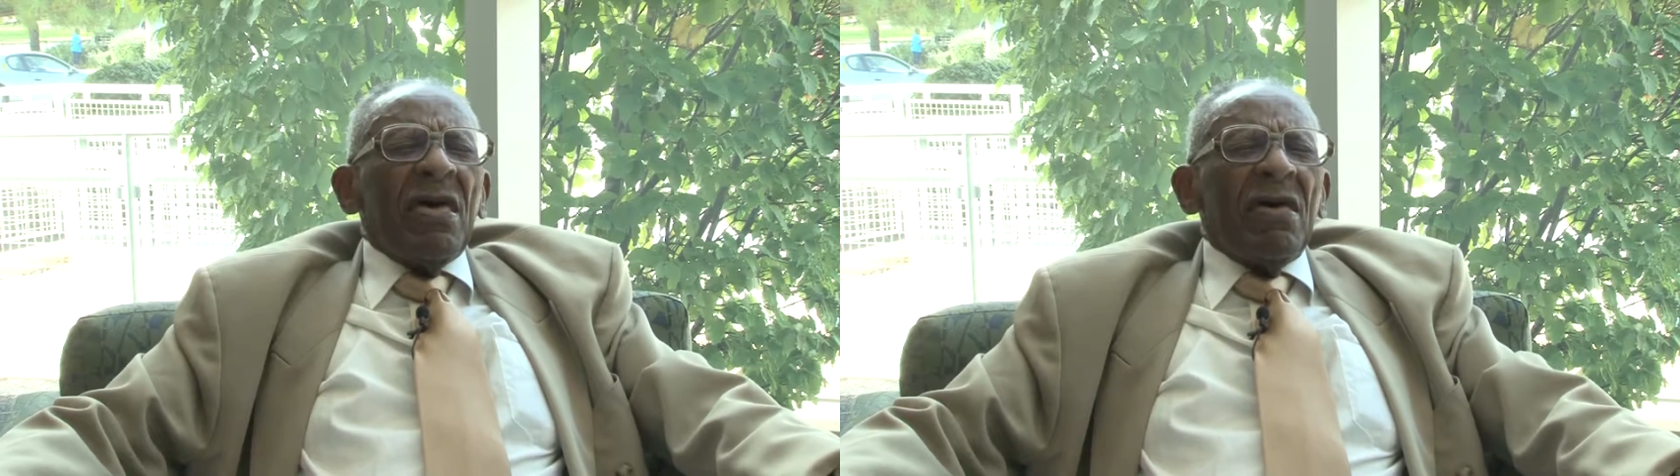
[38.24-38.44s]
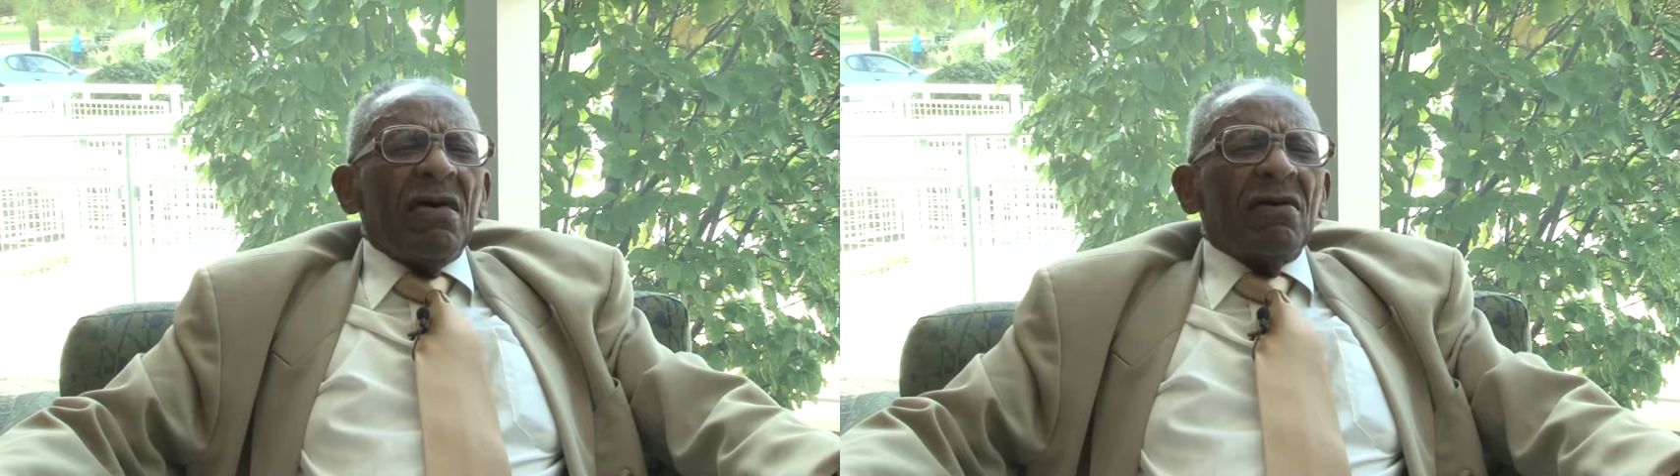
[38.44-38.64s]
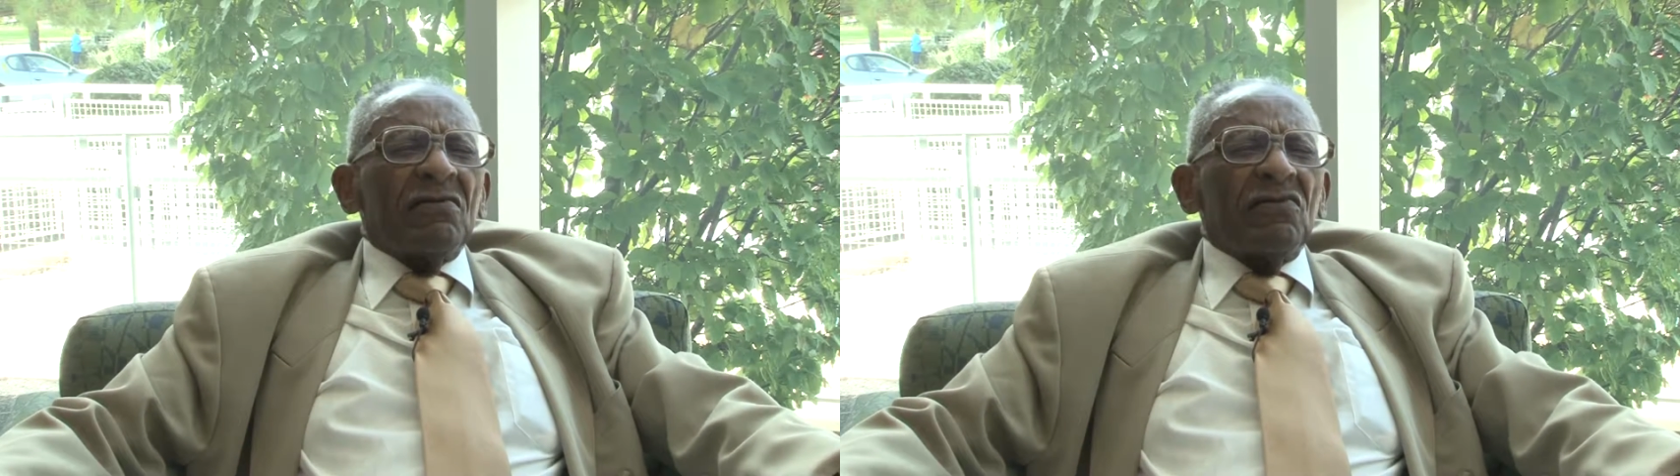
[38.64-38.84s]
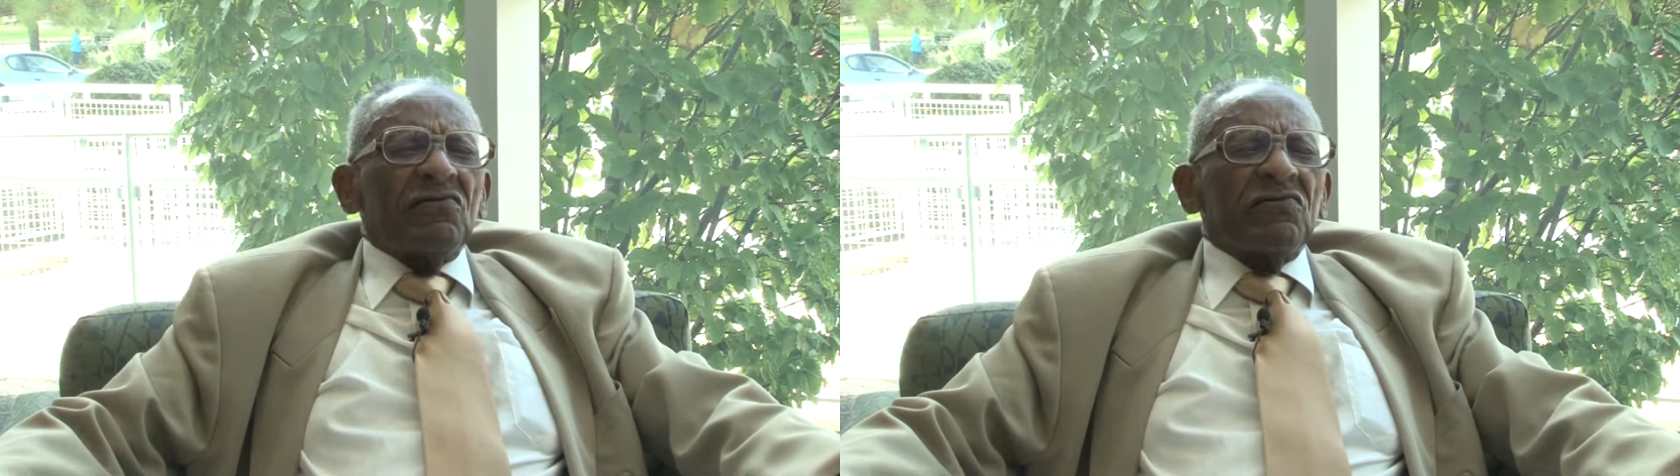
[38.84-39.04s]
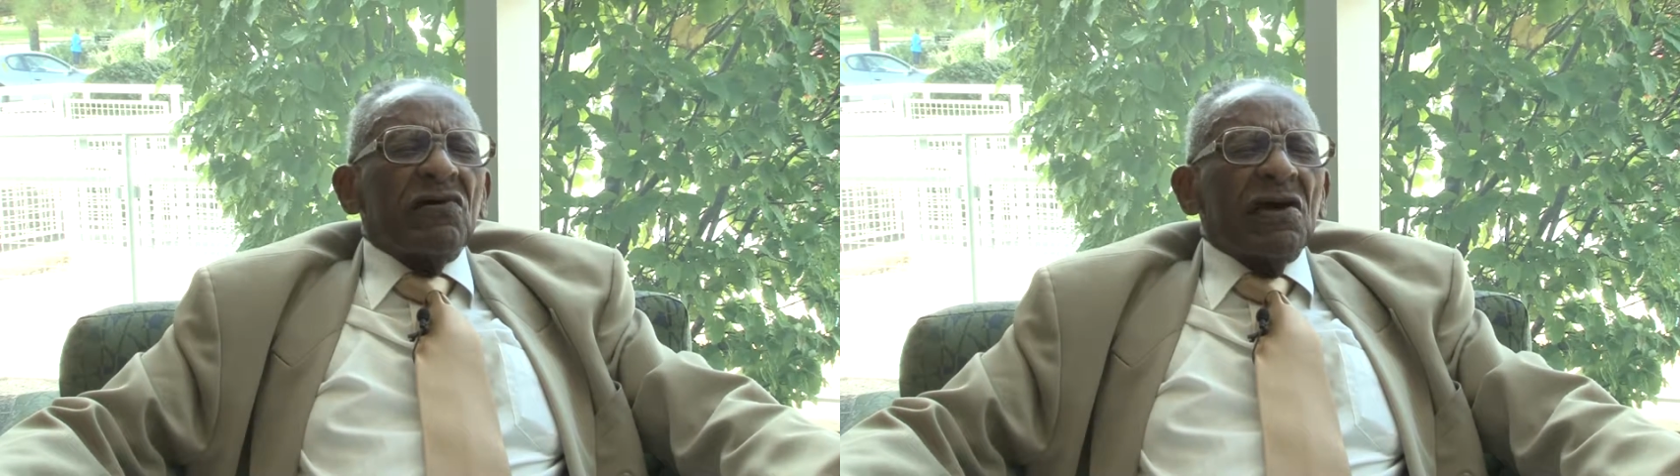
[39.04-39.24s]
A
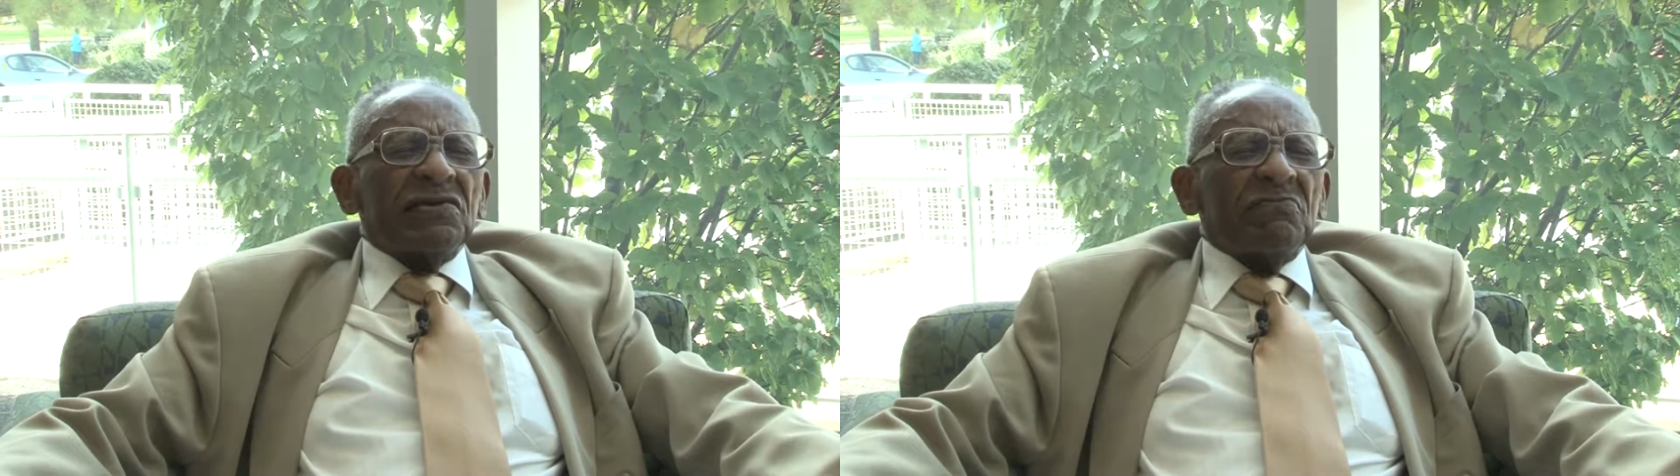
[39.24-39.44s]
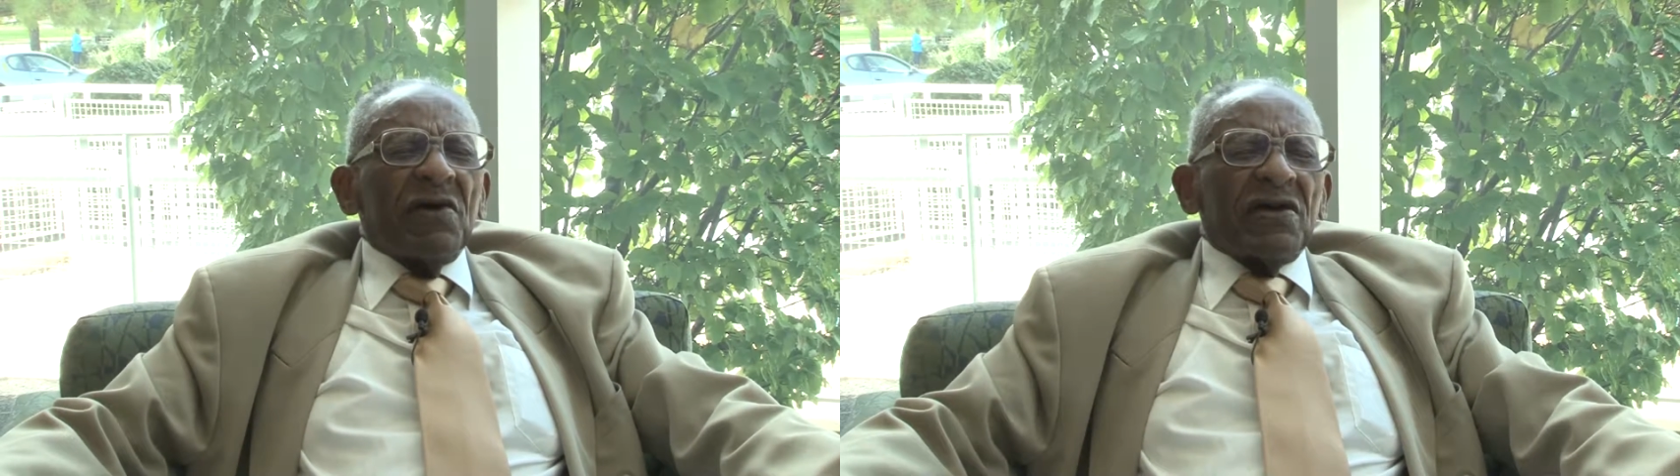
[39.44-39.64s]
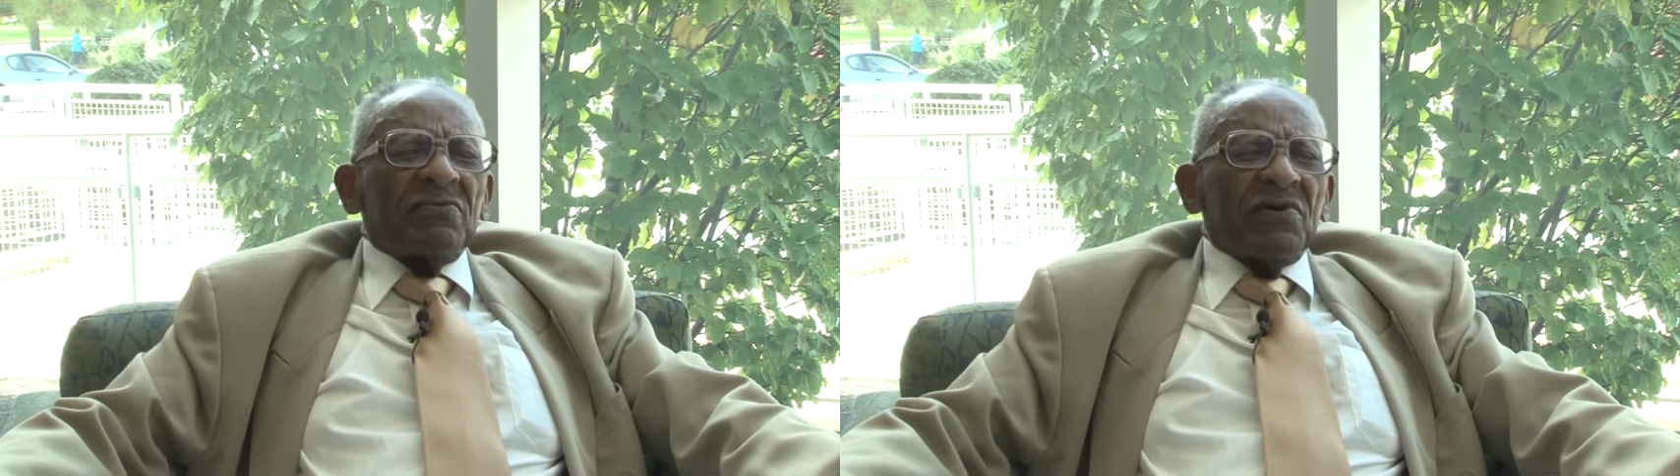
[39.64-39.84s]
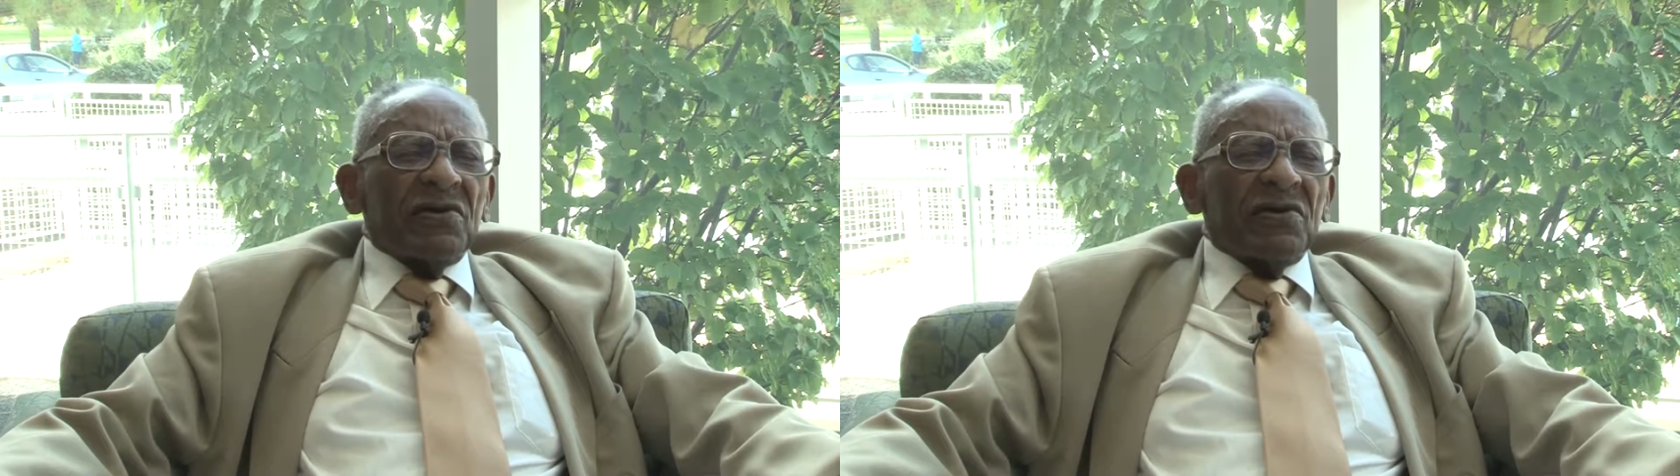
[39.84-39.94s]
little garage in back of